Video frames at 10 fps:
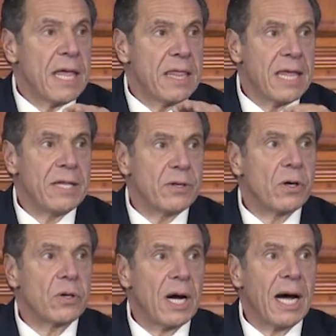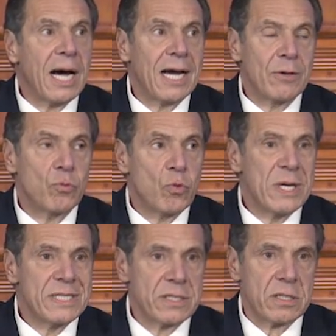Then you go to high
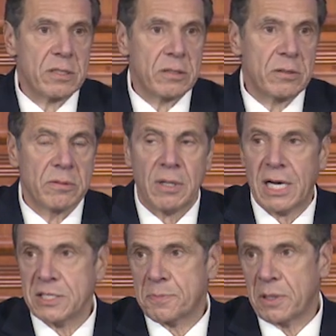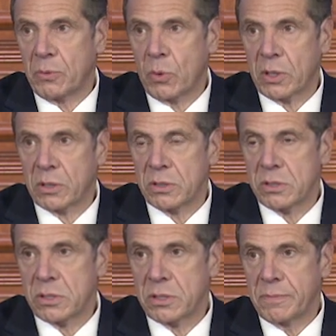risk hospital
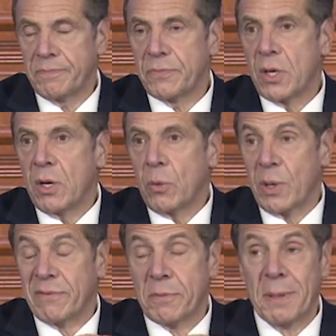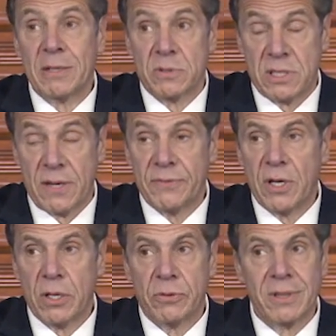workers. We have about
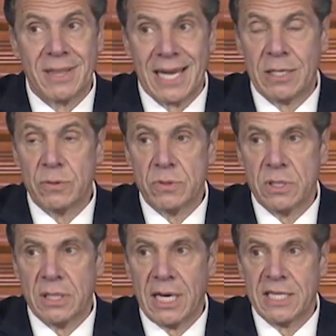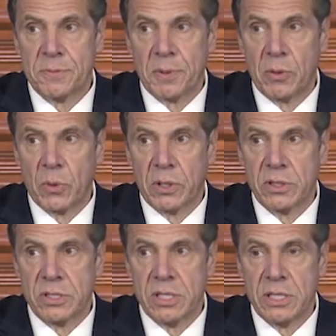700,000 hospital
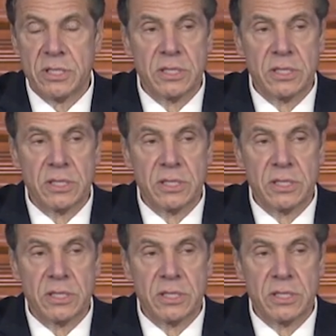workers in this